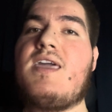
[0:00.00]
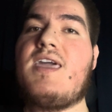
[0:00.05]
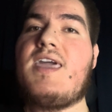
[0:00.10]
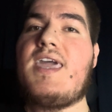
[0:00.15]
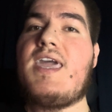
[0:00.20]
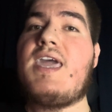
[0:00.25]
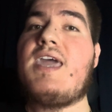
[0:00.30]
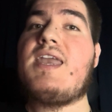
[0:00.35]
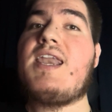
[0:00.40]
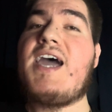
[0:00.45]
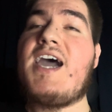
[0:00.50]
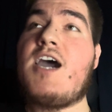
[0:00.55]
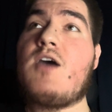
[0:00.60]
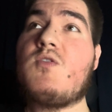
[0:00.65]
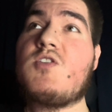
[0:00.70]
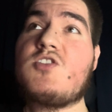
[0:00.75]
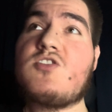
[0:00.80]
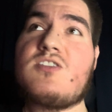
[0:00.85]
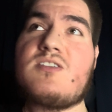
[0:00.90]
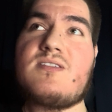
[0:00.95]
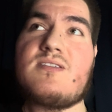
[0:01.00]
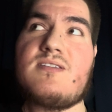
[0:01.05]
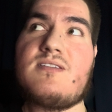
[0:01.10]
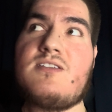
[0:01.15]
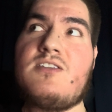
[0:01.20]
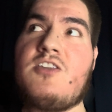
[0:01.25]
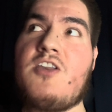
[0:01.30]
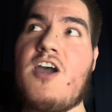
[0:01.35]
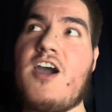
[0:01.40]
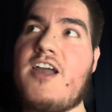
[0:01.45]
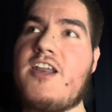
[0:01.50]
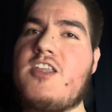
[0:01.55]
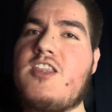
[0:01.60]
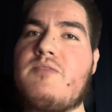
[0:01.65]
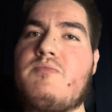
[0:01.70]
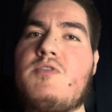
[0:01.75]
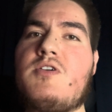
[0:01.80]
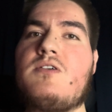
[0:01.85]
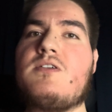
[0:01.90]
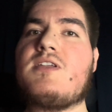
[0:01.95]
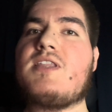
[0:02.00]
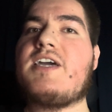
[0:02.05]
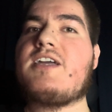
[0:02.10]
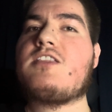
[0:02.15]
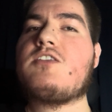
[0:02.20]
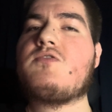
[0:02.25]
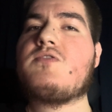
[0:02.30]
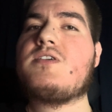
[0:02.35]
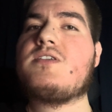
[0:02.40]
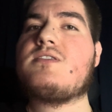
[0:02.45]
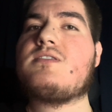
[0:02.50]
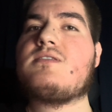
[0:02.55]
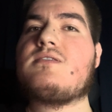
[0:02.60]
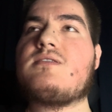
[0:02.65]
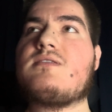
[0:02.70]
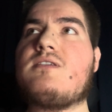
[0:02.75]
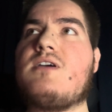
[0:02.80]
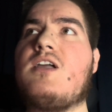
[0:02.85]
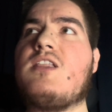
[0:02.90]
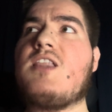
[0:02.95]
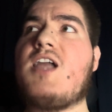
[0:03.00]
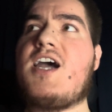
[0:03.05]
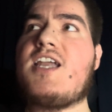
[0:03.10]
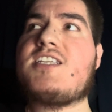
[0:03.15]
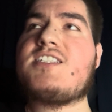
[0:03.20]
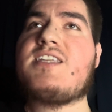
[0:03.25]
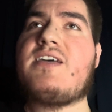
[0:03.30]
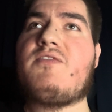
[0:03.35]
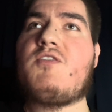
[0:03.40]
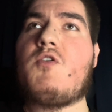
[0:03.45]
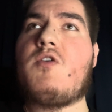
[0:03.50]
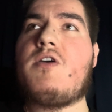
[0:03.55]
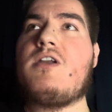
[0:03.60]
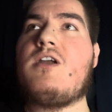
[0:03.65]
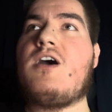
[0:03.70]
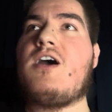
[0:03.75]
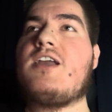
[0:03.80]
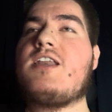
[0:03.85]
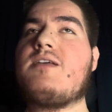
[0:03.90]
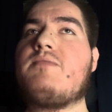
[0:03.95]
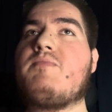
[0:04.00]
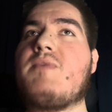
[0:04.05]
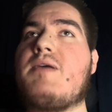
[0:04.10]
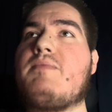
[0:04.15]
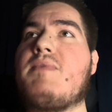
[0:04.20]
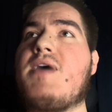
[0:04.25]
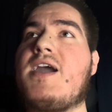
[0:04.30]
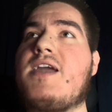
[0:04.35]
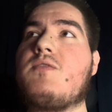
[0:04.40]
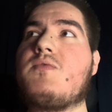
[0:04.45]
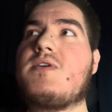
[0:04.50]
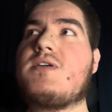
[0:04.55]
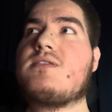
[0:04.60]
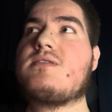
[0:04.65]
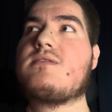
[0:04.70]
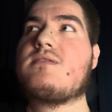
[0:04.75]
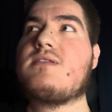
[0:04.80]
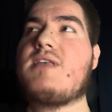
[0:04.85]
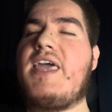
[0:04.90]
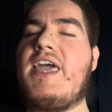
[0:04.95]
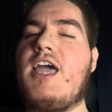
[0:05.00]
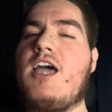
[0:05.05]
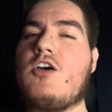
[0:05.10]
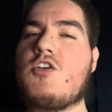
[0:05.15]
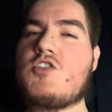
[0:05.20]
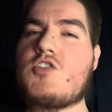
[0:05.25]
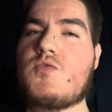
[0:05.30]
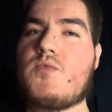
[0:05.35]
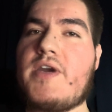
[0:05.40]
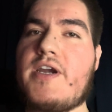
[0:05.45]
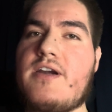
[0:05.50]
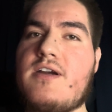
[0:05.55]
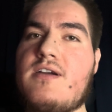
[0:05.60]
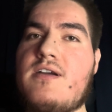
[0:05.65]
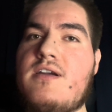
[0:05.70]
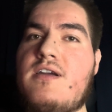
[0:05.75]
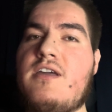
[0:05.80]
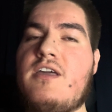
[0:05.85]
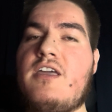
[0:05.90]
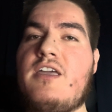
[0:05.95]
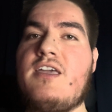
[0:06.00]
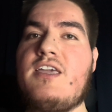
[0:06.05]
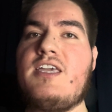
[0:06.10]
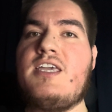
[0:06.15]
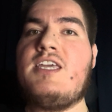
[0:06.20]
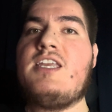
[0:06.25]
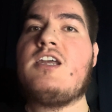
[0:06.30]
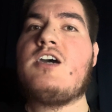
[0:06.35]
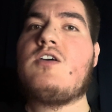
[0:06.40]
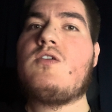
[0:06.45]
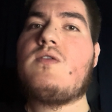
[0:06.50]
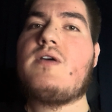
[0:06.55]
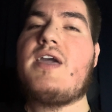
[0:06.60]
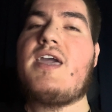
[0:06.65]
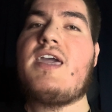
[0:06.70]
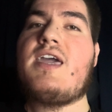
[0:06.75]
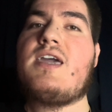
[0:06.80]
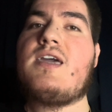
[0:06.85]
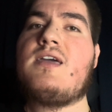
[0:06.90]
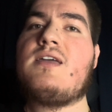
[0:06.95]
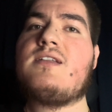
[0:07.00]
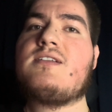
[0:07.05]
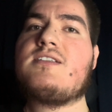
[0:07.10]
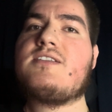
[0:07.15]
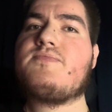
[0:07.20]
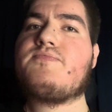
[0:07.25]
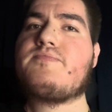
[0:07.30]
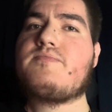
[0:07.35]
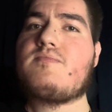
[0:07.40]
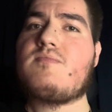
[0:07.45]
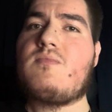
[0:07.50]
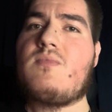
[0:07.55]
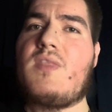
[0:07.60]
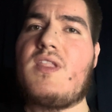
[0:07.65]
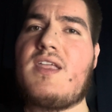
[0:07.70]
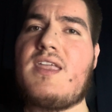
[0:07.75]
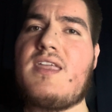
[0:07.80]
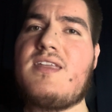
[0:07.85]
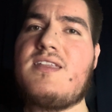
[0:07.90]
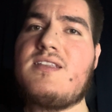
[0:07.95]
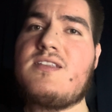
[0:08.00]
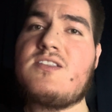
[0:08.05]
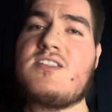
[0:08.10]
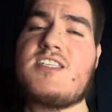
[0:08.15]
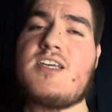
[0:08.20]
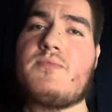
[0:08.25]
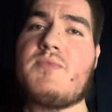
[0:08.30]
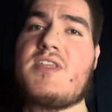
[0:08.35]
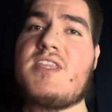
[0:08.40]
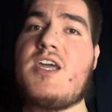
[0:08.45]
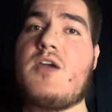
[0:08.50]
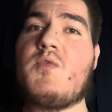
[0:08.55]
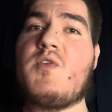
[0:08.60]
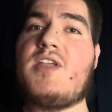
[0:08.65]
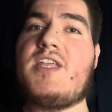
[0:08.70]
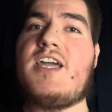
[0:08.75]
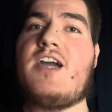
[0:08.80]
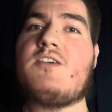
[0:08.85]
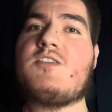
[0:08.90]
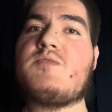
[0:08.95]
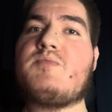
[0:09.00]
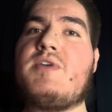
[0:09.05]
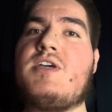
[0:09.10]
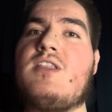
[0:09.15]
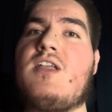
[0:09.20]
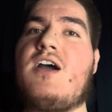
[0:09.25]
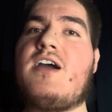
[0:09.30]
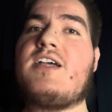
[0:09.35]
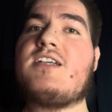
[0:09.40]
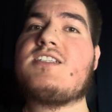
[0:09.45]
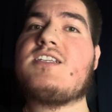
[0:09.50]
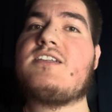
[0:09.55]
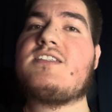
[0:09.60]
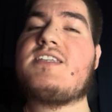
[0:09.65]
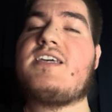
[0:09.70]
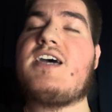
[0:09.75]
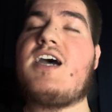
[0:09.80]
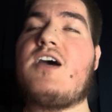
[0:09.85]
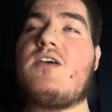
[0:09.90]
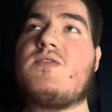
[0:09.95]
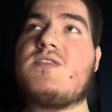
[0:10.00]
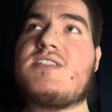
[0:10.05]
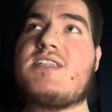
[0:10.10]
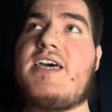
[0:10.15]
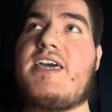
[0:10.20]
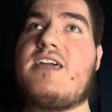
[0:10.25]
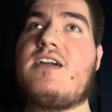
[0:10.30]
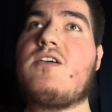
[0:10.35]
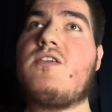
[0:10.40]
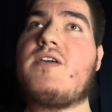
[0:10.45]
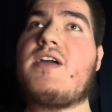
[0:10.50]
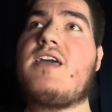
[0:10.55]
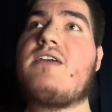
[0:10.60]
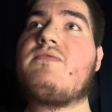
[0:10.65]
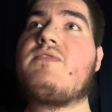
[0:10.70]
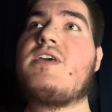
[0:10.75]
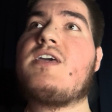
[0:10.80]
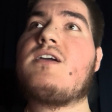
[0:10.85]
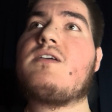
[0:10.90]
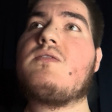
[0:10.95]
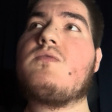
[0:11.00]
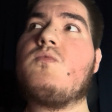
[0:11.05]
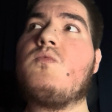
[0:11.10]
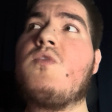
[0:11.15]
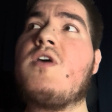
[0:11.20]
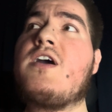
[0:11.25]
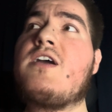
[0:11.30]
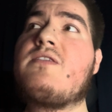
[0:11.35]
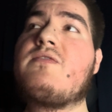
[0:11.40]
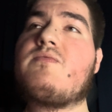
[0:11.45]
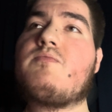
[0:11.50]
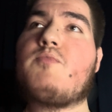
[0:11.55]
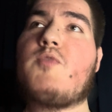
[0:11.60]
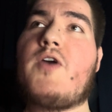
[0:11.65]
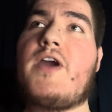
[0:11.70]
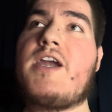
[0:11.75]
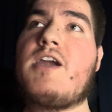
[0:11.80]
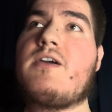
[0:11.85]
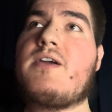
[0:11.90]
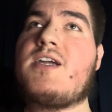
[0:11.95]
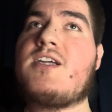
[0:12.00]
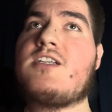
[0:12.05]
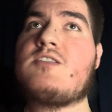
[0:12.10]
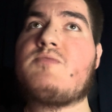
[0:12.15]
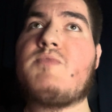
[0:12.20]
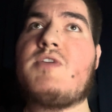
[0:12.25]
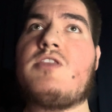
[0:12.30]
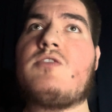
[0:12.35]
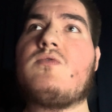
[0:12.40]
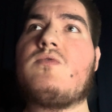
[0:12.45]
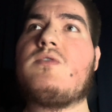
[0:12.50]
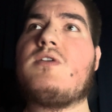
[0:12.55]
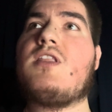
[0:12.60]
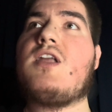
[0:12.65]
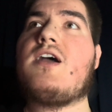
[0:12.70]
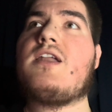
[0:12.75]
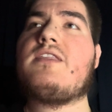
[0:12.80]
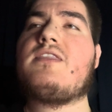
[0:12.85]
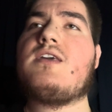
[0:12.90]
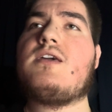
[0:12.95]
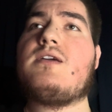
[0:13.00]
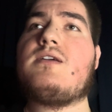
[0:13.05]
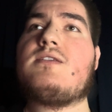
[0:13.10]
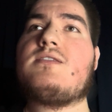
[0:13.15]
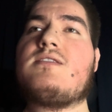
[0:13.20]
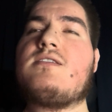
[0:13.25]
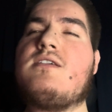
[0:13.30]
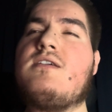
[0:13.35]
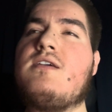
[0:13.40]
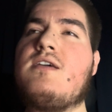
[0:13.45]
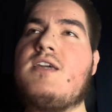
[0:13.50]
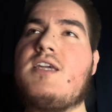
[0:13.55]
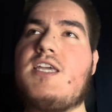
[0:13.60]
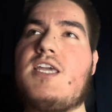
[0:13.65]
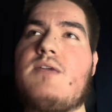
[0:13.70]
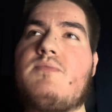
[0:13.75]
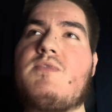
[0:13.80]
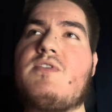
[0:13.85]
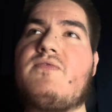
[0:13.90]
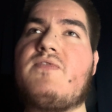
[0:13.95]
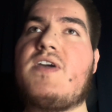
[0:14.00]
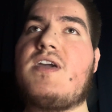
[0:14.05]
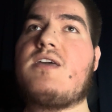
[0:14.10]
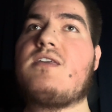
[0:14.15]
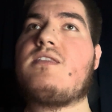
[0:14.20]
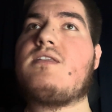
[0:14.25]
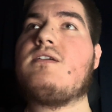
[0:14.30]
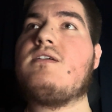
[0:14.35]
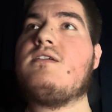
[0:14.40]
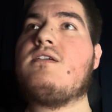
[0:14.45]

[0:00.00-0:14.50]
And I was not in the mood. There was a lot of stuff going on and my mind was elsewhere, and something that really helps me a lot is I was like, okay, Vic, one, prayer gets me through a lot of things. Keep the faith.